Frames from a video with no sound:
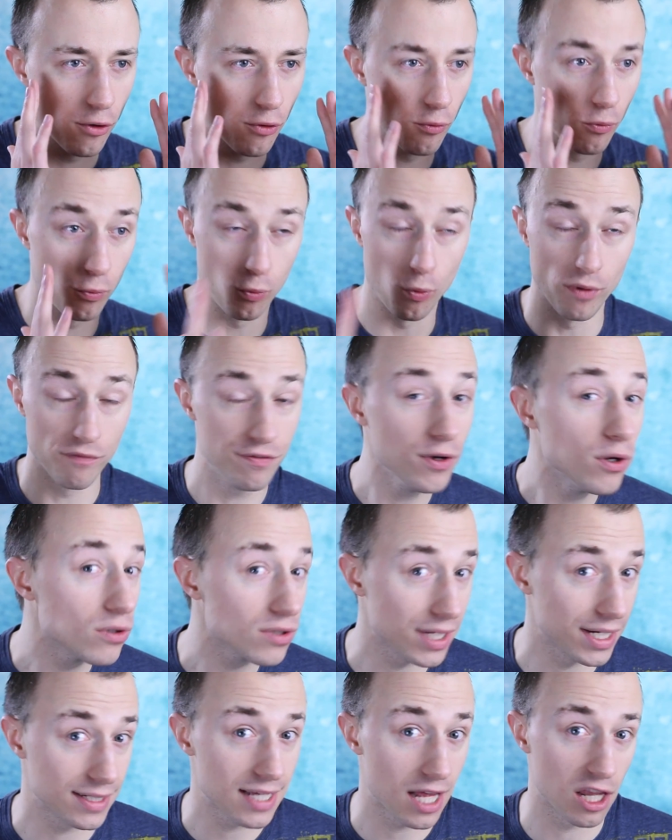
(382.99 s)
what feels
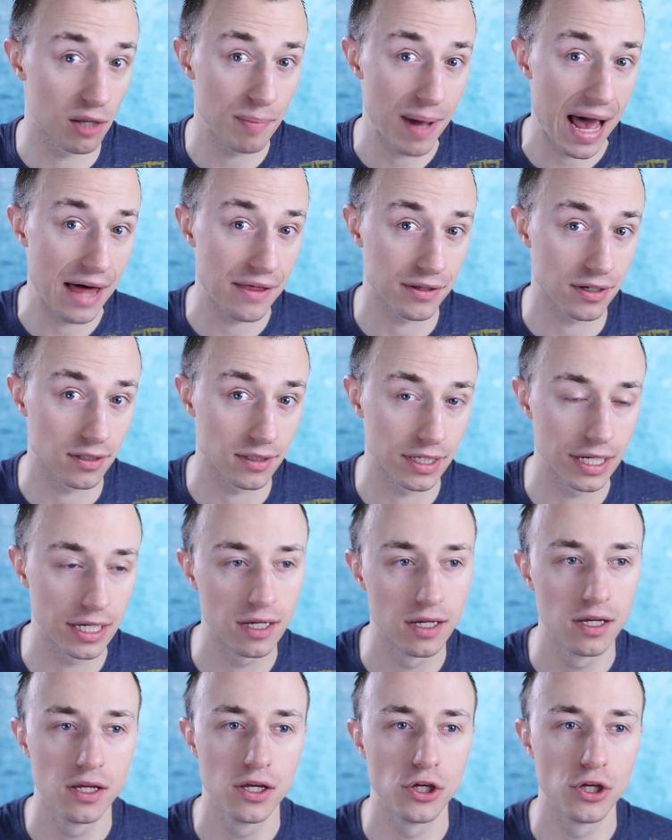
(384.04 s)
like telepathically.